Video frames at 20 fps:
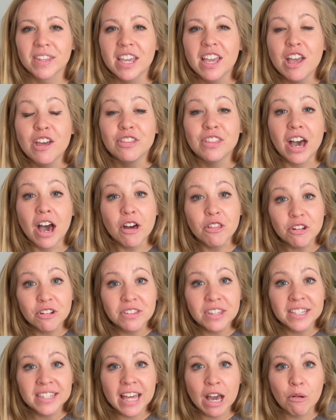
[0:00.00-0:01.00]
The other
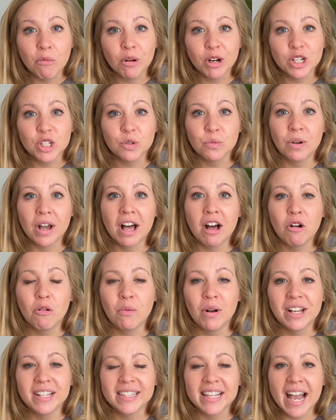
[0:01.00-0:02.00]
thing that worked well
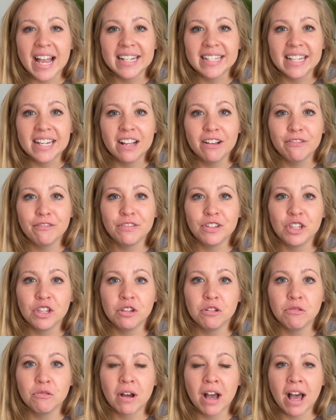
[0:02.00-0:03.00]
was I did a
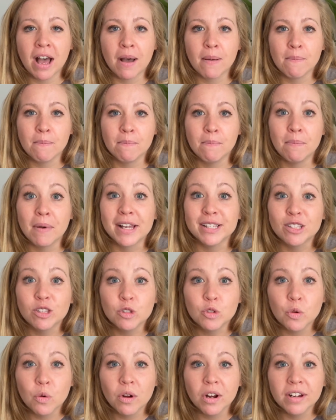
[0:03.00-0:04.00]
few bus
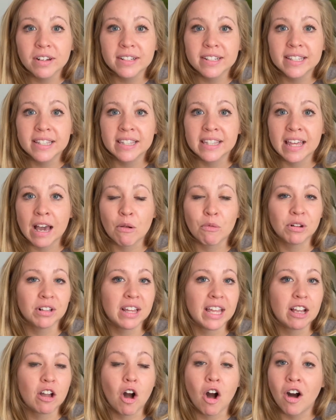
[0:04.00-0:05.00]
tours that
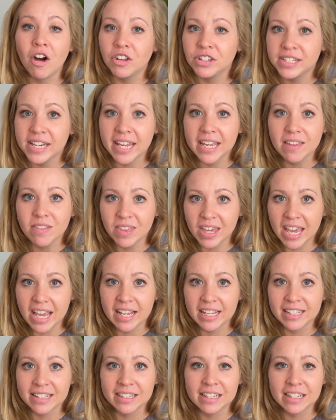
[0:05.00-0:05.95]
were all day things.